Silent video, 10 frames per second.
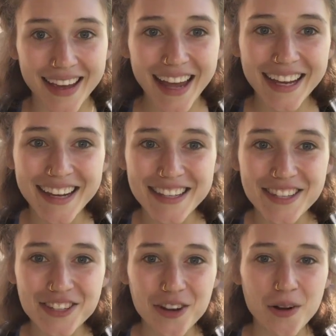Hey guys,
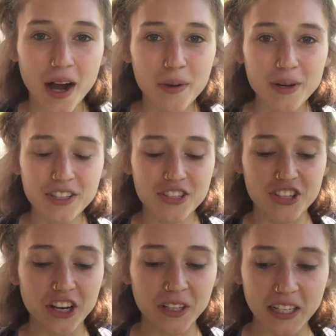so I wanted to
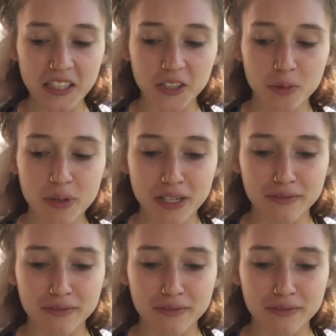share like a little bit